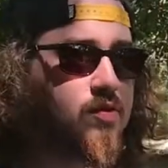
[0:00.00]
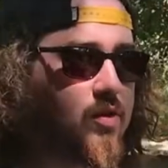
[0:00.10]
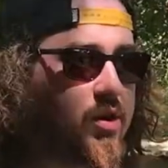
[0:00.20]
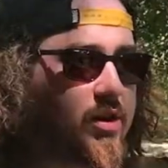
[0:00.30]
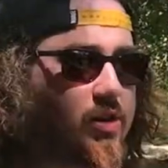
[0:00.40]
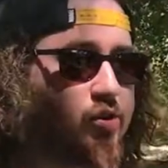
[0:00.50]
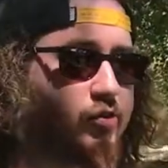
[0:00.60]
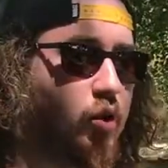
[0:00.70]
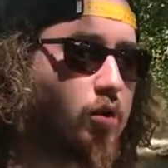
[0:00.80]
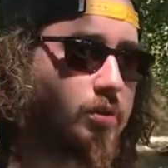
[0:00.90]
you start getting your
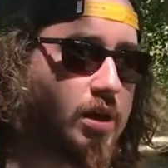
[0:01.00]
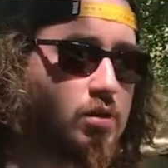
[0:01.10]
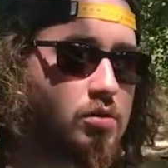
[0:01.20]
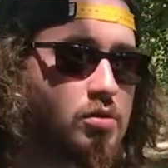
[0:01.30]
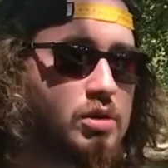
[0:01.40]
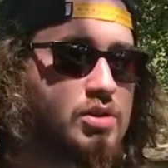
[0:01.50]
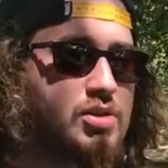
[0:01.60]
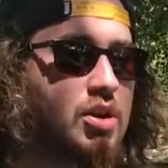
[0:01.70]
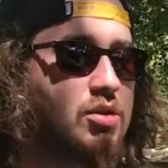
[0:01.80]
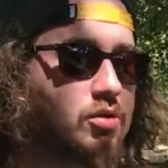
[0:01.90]
form down and you
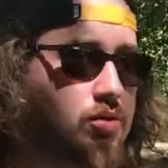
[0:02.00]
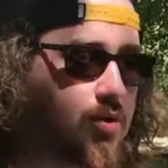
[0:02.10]
start